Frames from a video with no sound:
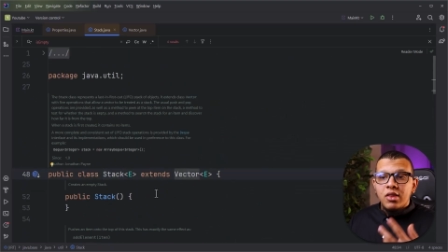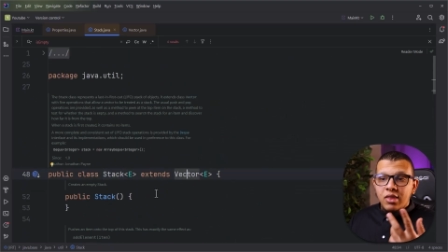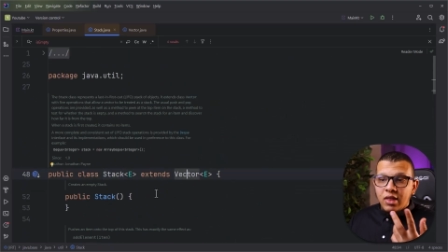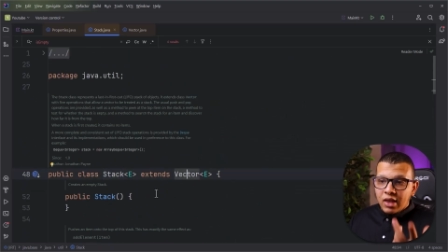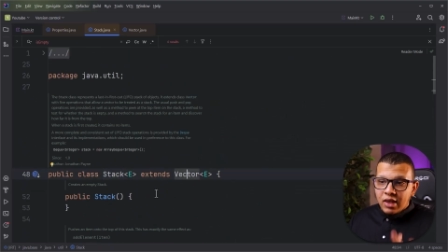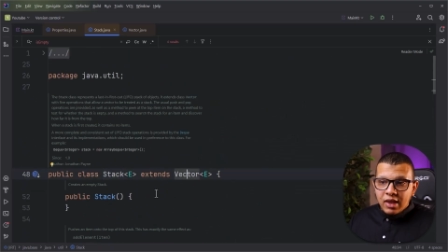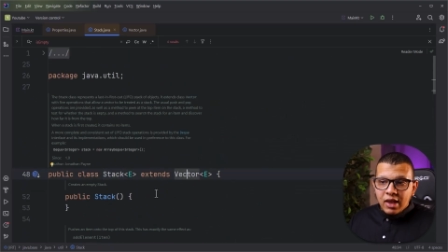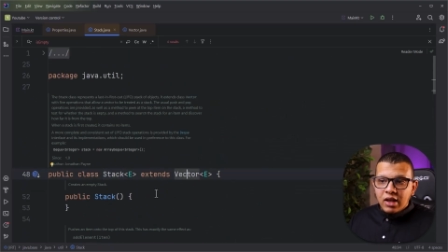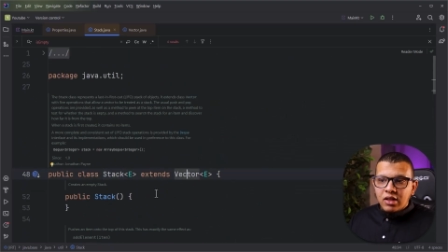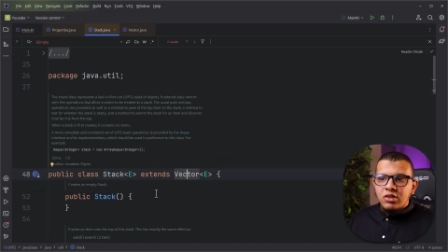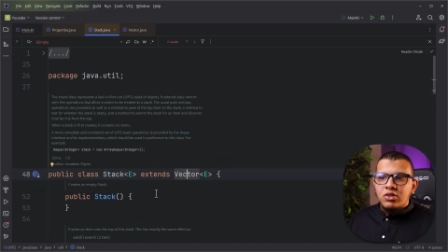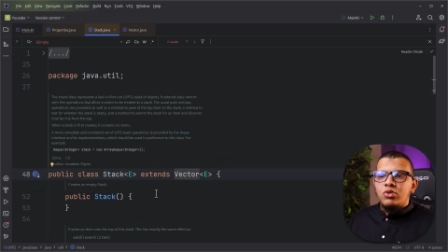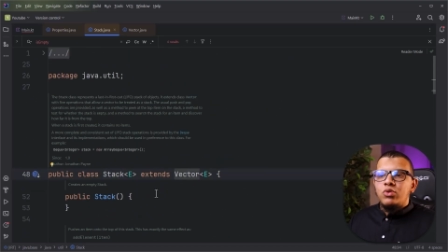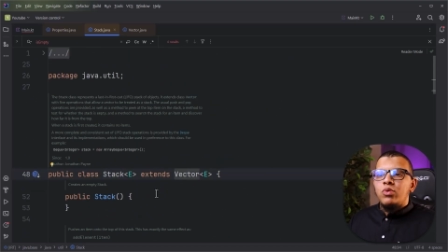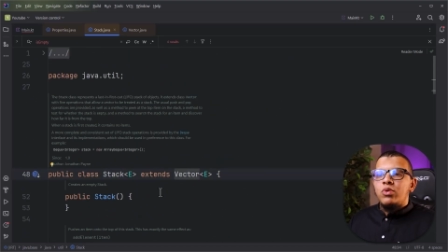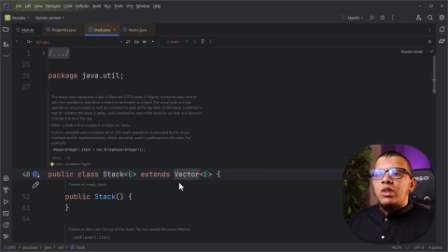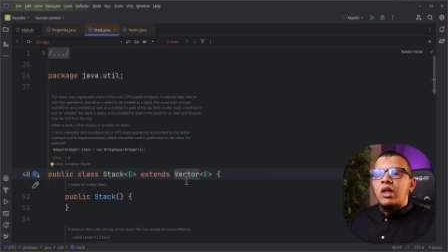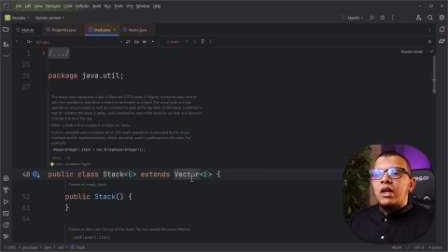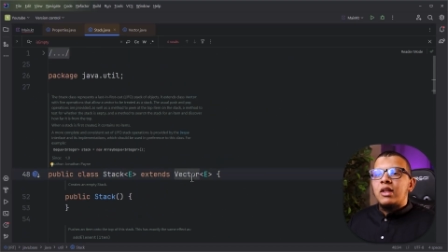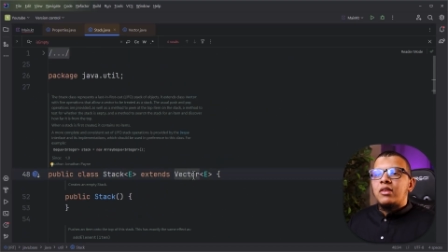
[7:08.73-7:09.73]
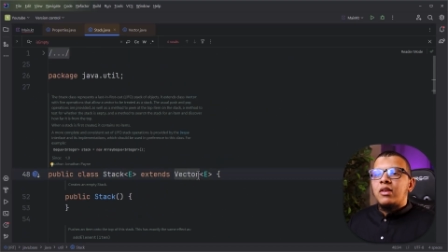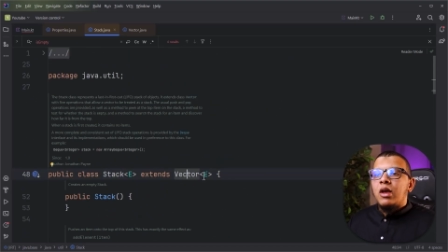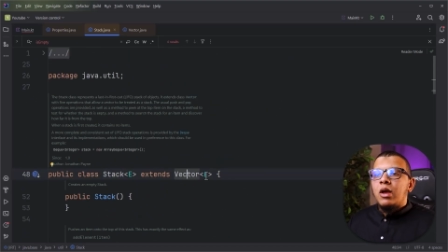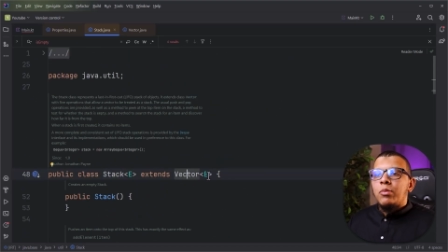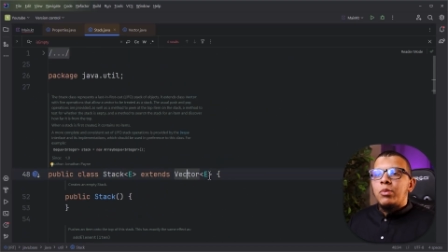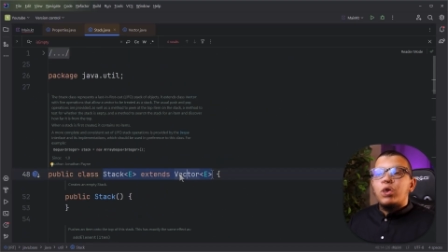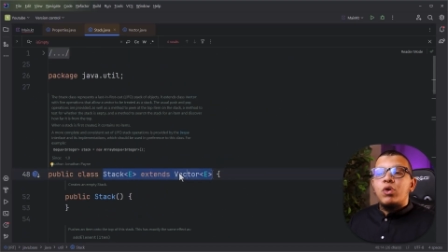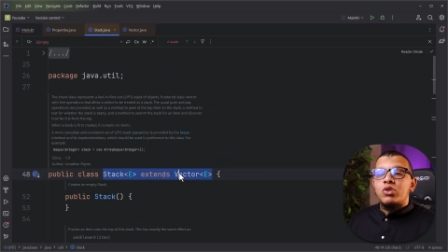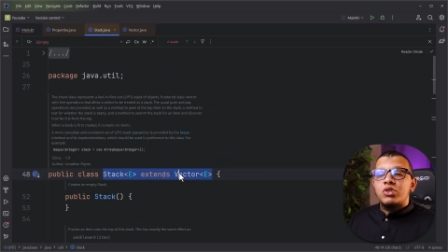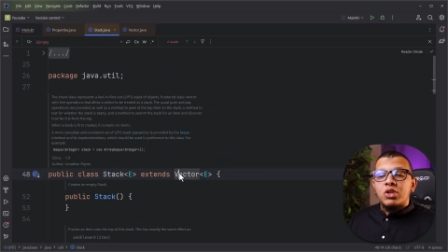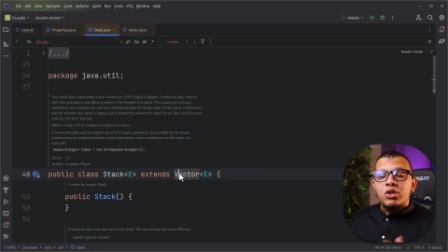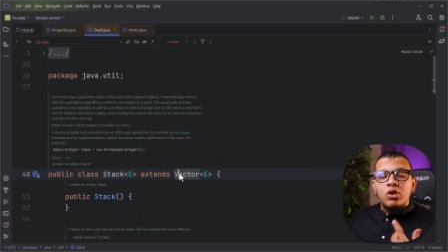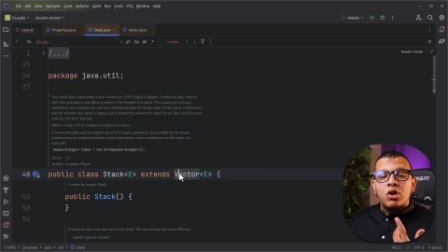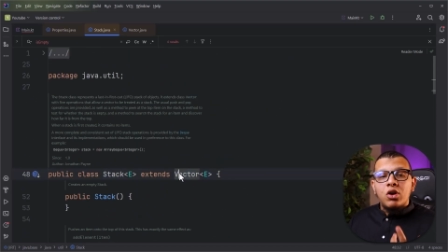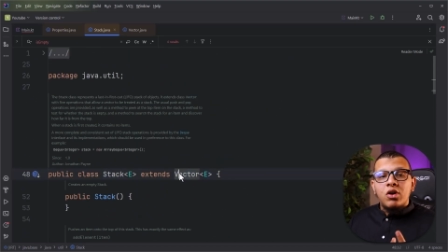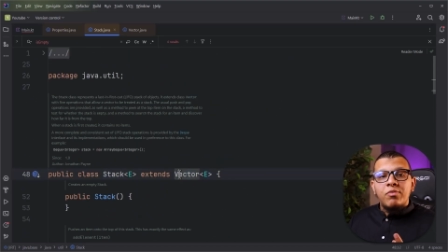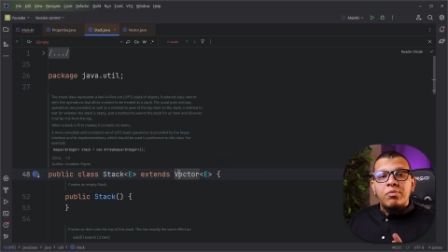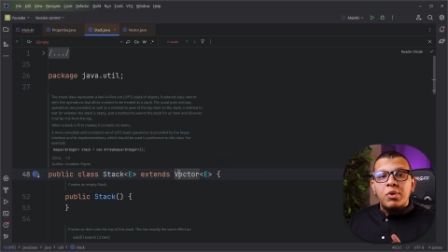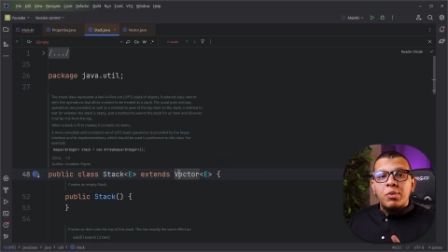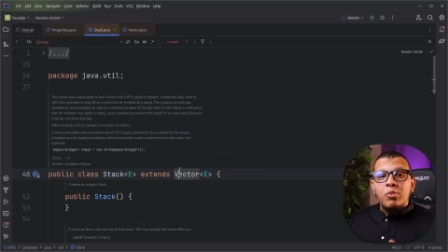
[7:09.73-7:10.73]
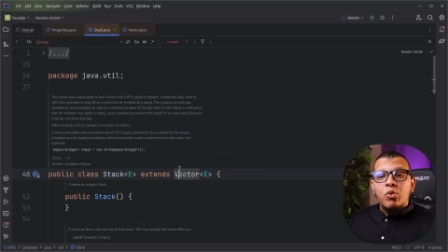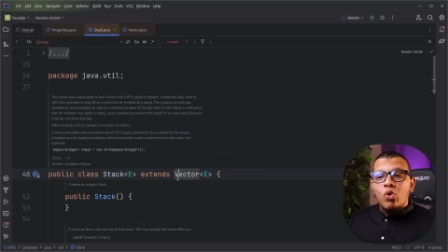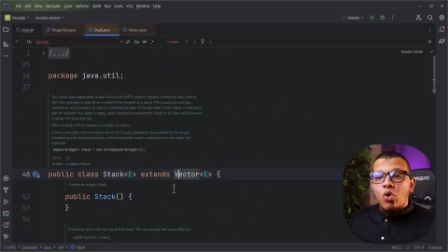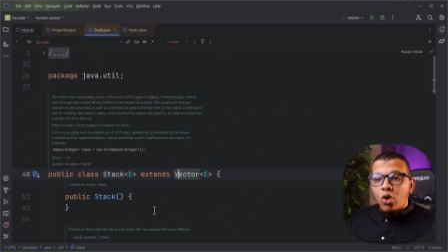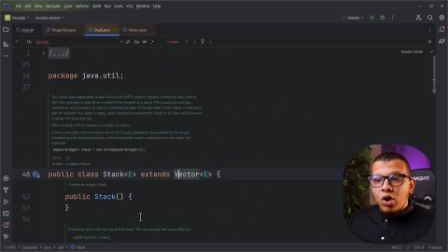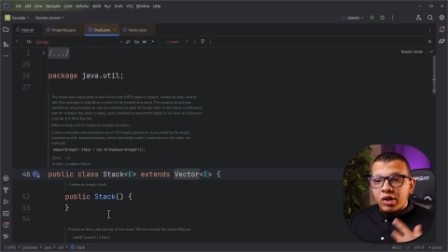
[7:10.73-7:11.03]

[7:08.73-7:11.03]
They can't do that because a lot of people